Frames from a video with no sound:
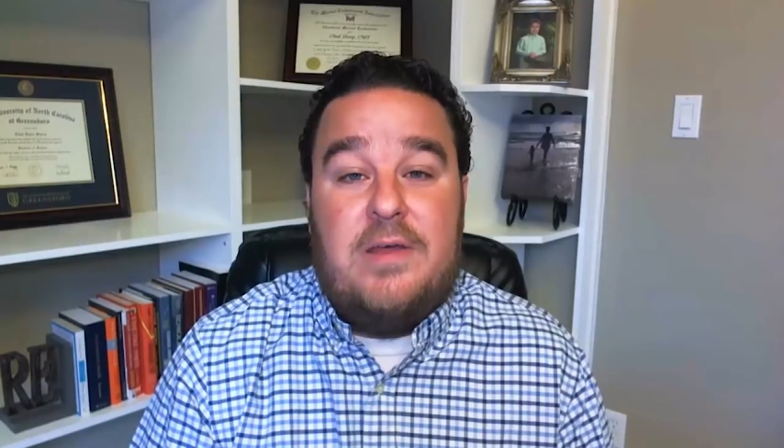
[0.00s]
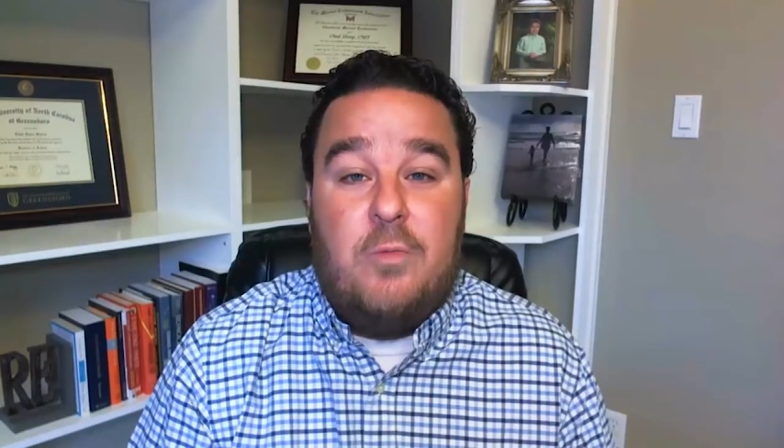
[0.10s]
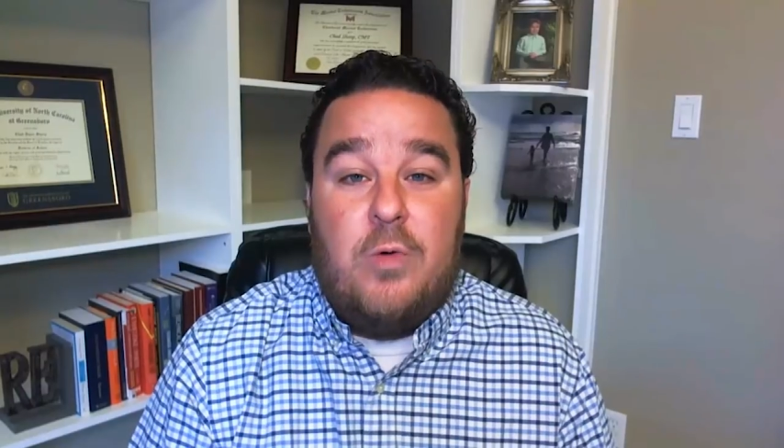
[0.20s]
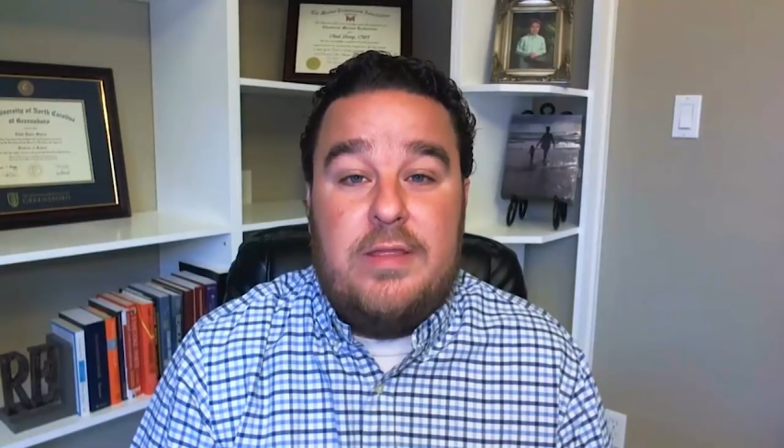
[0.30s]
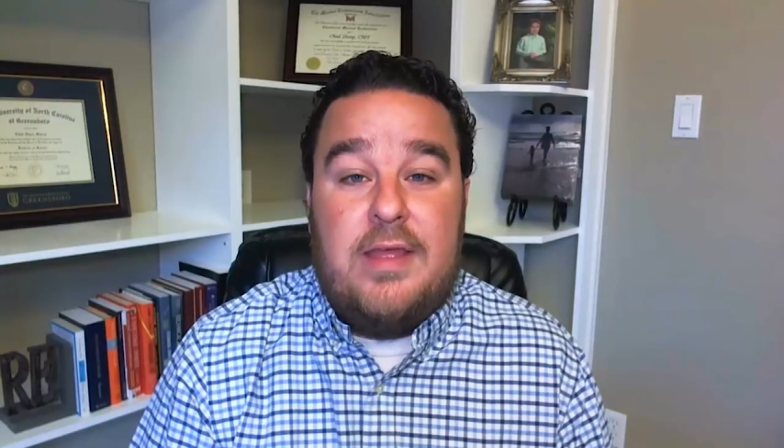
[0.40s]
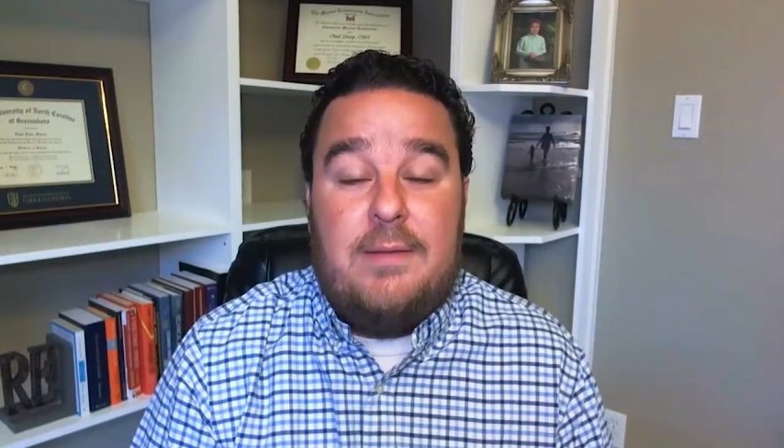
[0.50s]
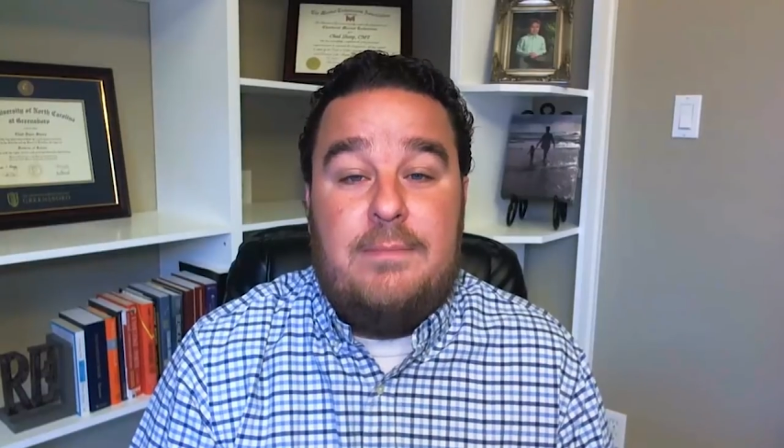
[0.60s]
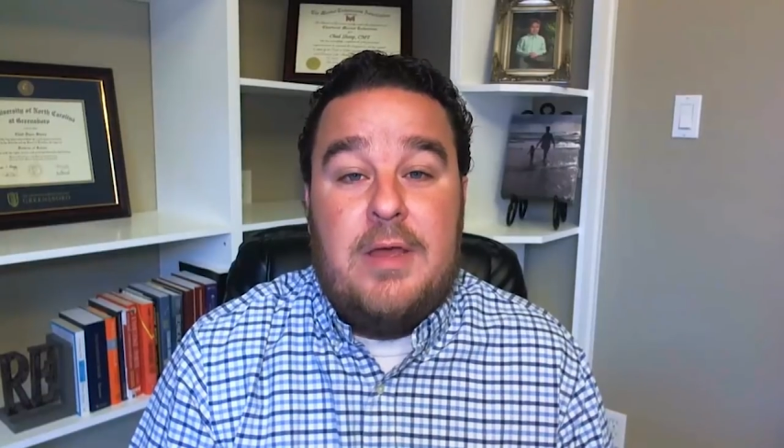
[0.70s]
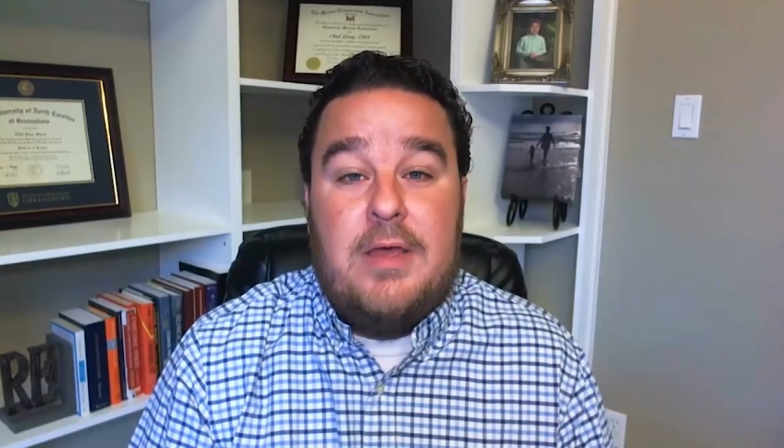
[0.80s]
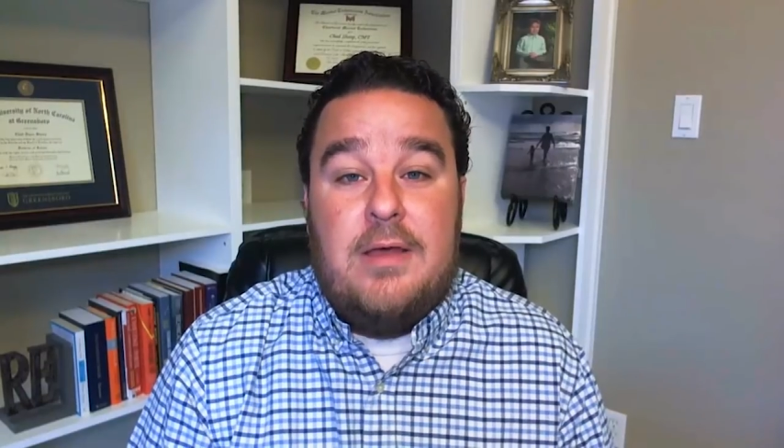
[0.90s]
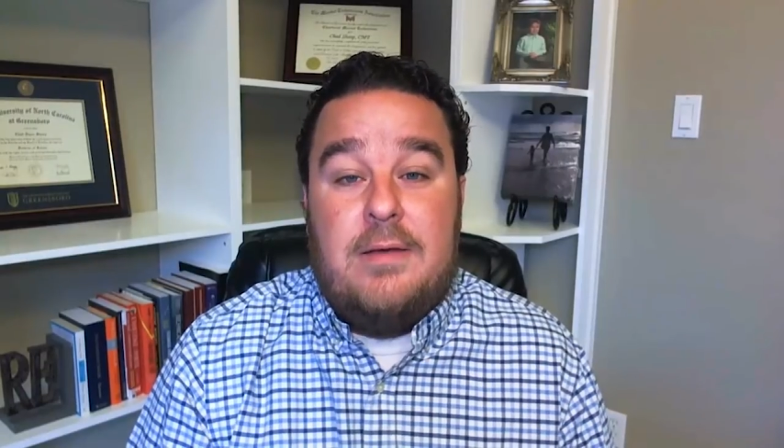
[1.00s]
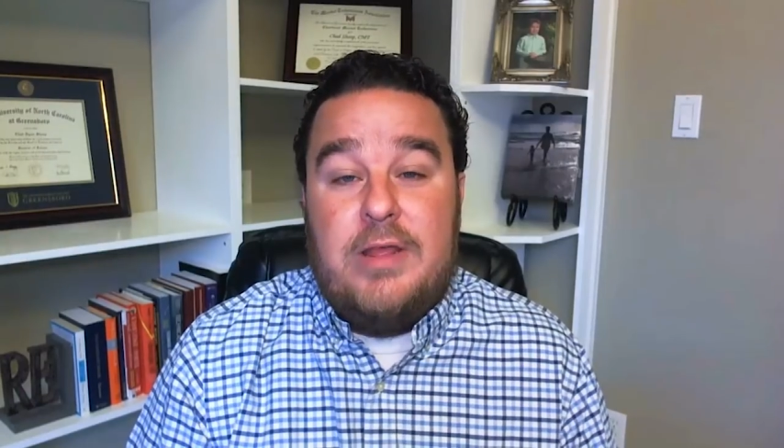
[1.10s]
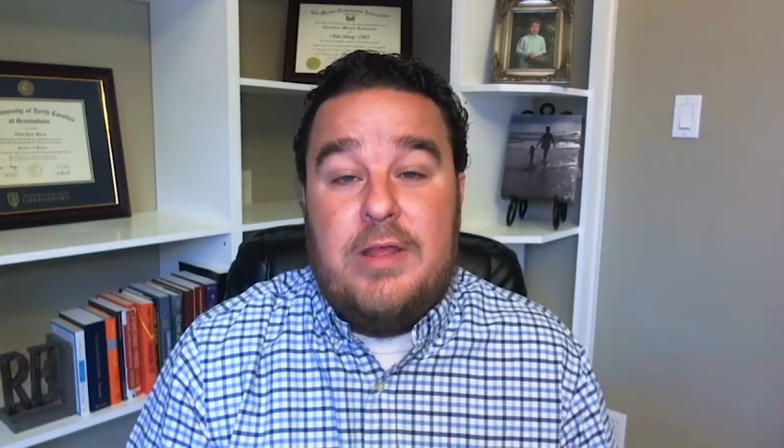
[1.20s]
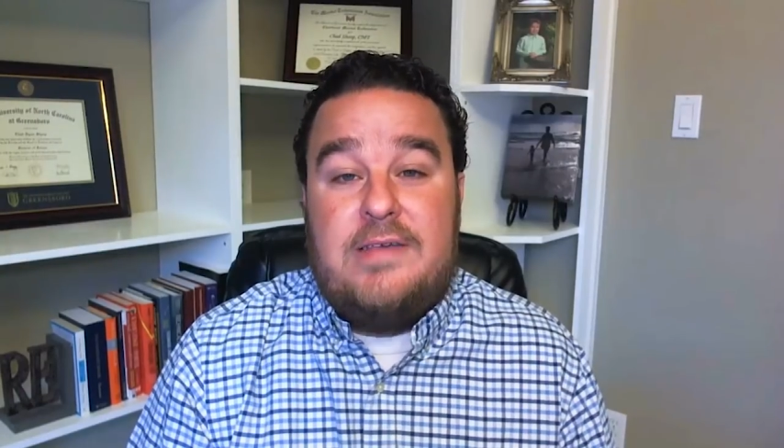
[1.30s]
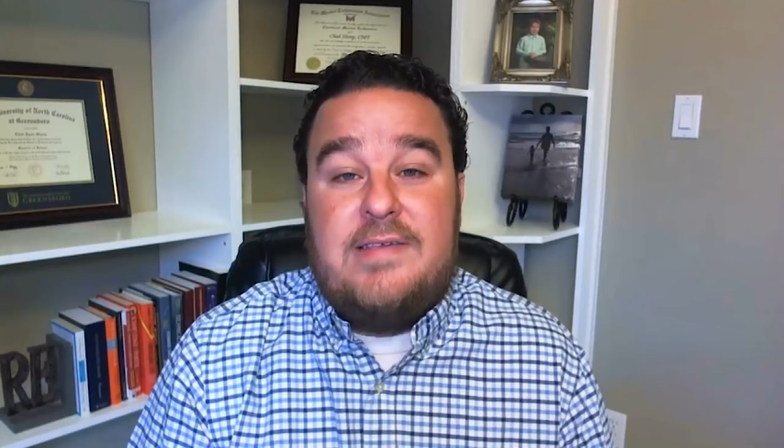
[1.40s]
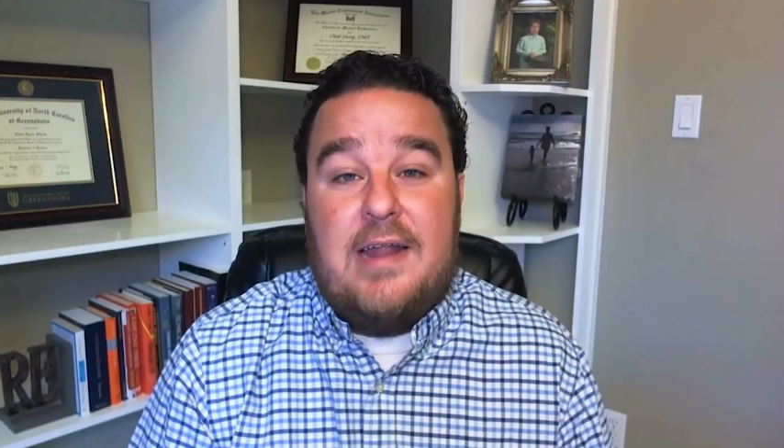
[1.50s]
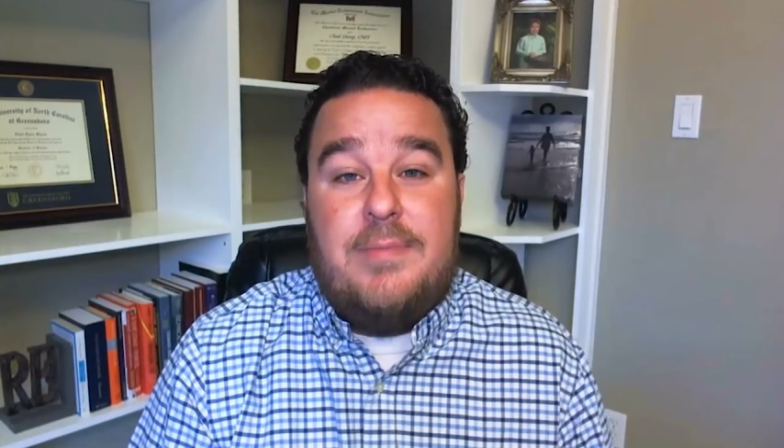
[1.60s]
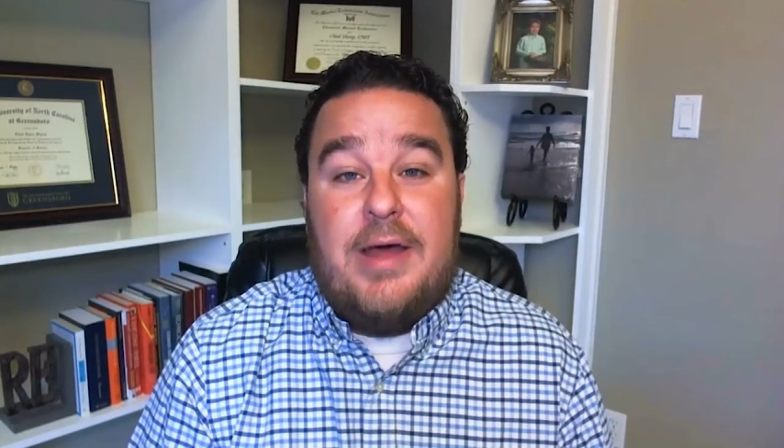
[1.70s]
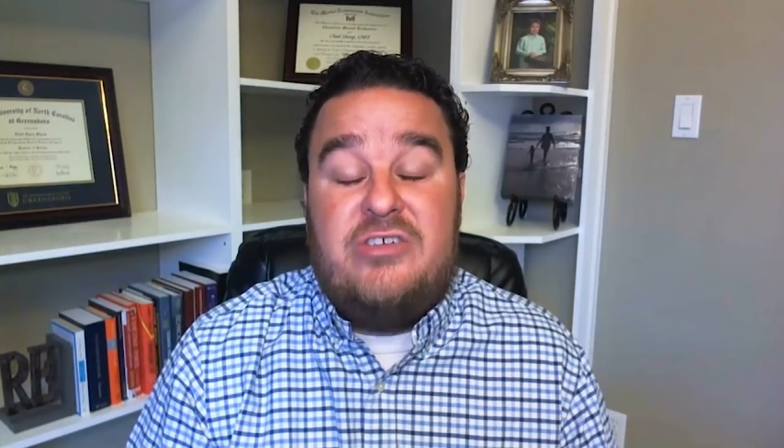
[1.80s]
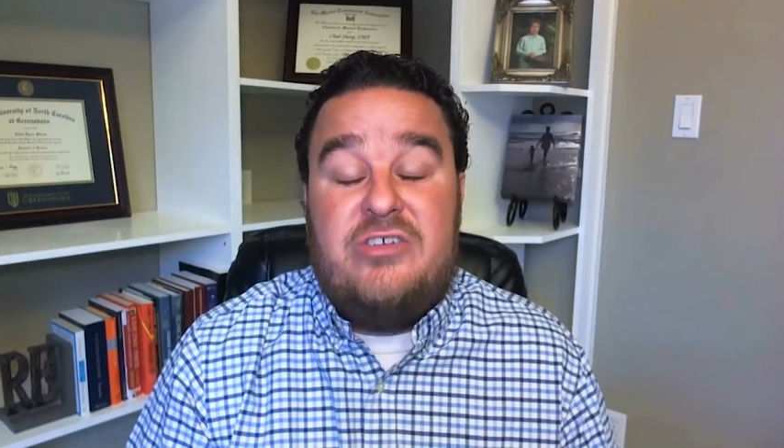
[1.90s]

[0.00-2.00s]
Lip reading: And one that I'm really excited about